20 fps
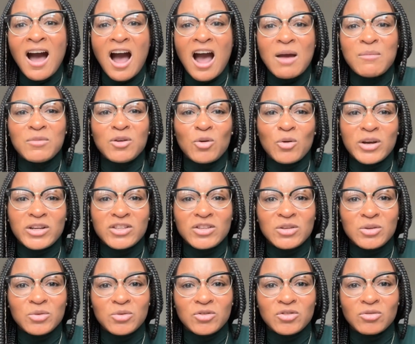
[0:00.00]
I'm going
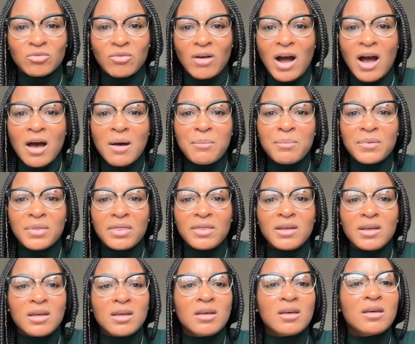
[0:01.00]
to drop
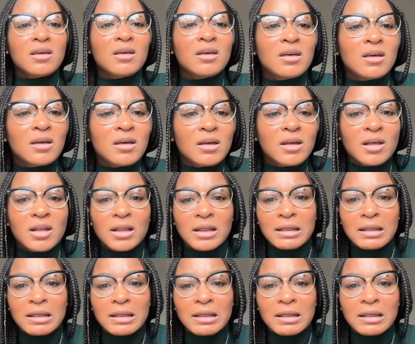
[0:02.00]
the